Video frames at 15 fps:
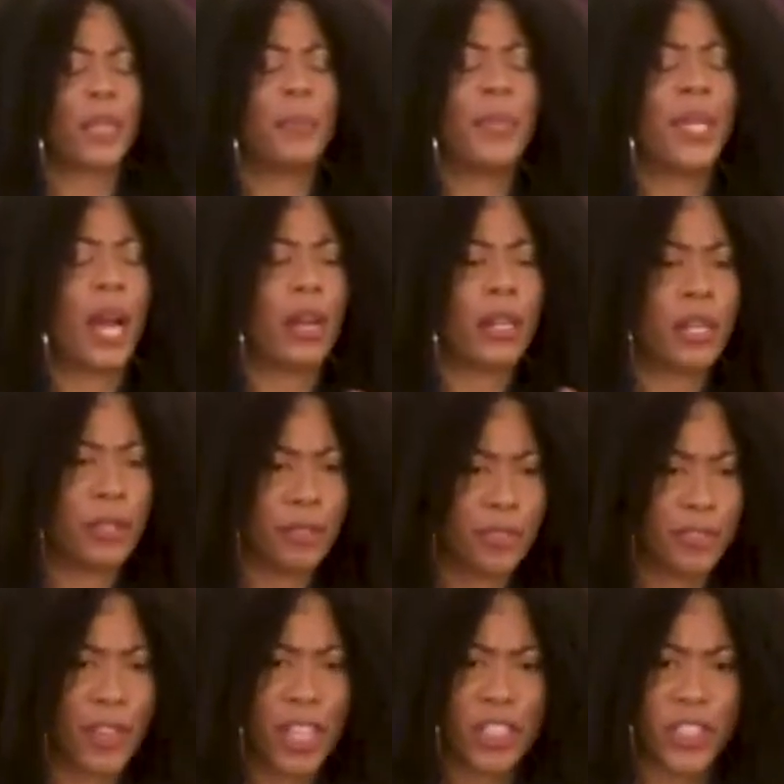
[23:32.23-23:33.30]
to be our
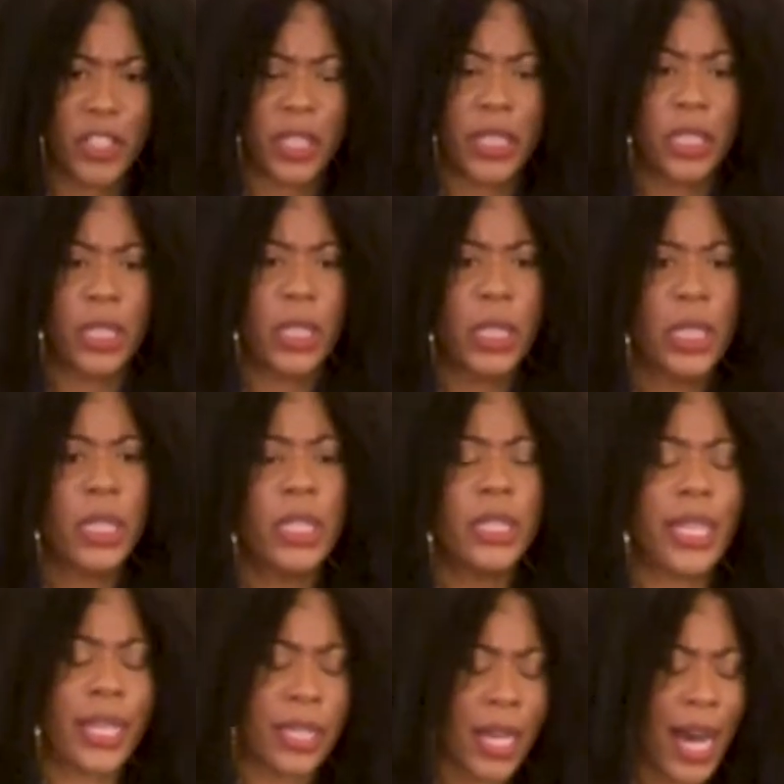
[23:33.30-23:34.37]
confession
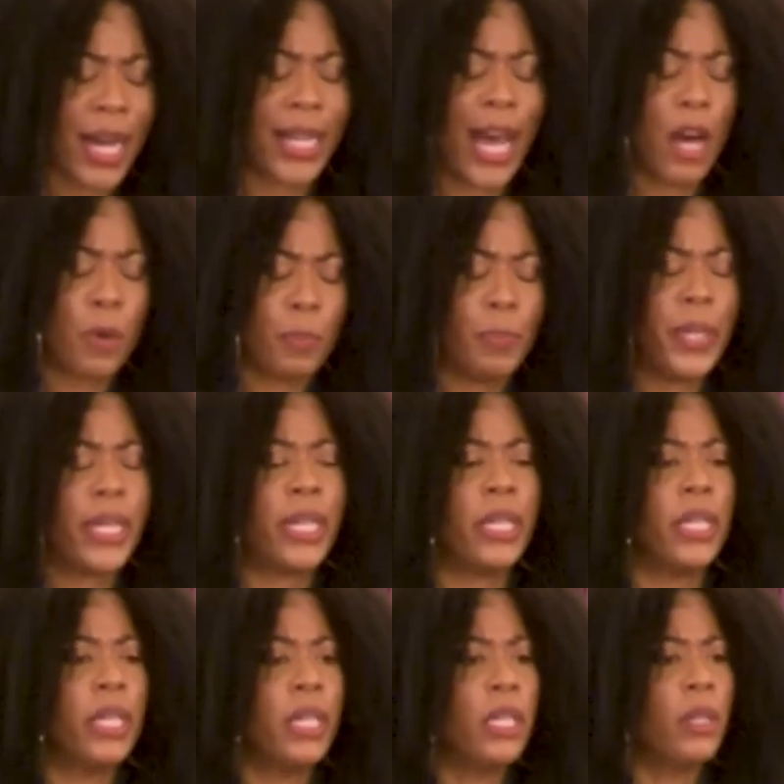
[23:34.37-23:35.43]
that God, I'll
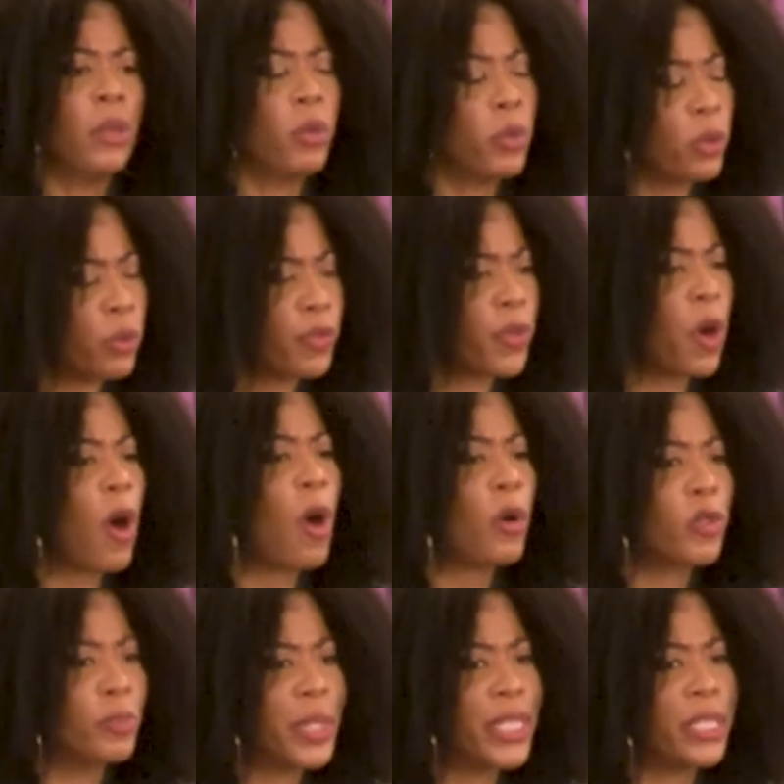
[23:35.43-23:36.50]
be who you've
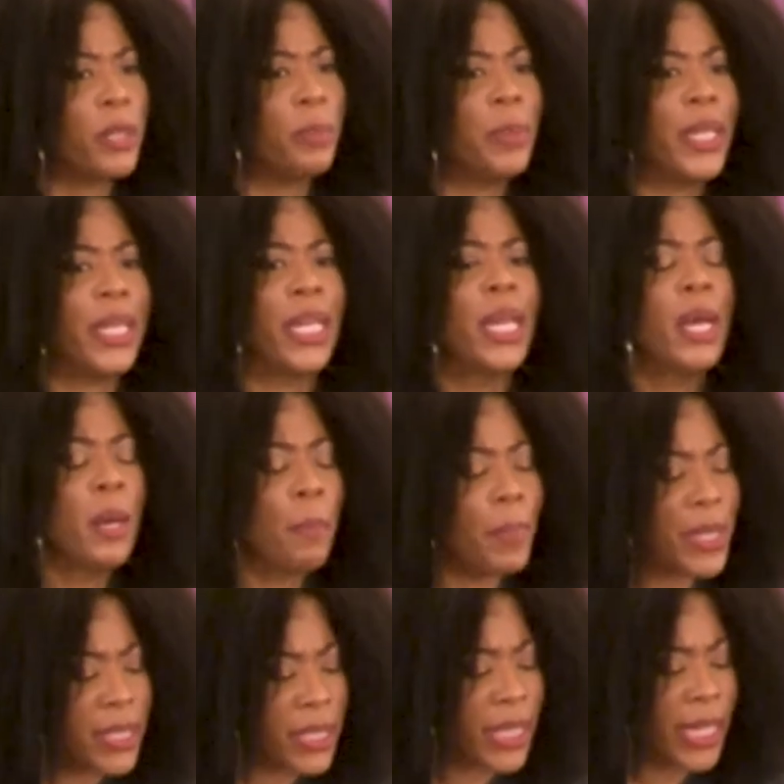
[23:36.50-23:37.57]
called me to be.
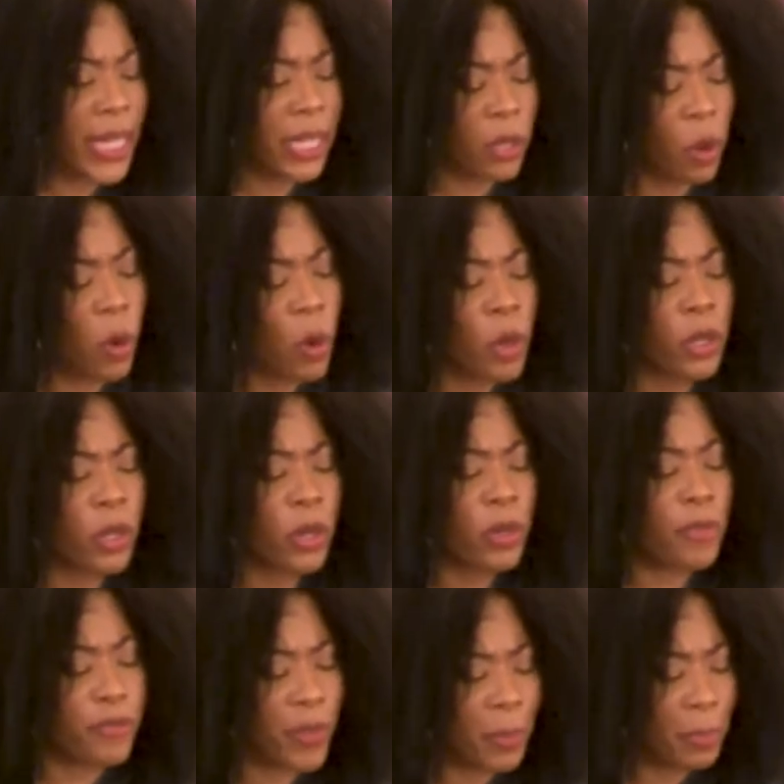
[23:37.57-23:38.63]
But see, in order
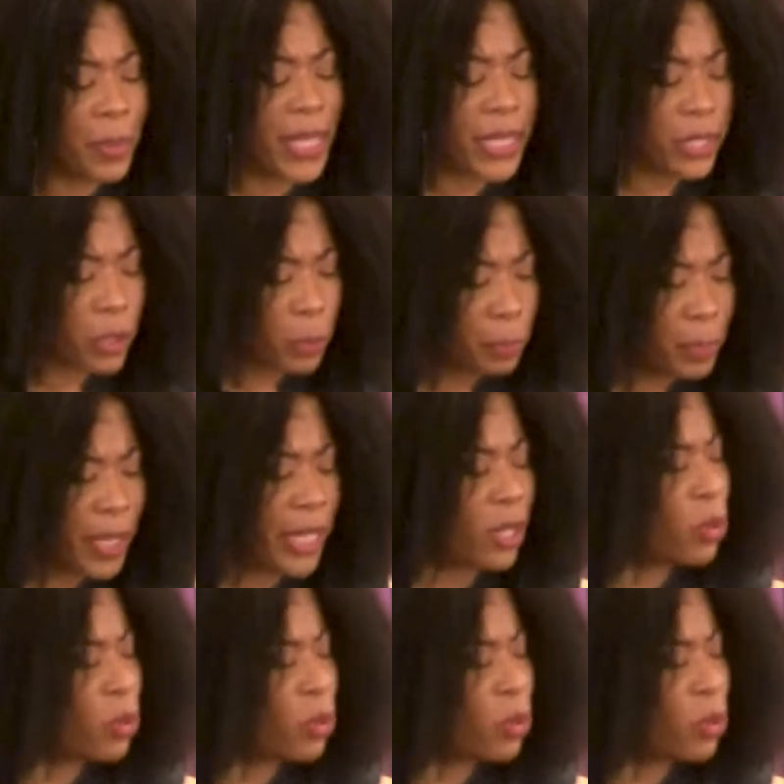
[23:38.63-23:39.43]
for me to be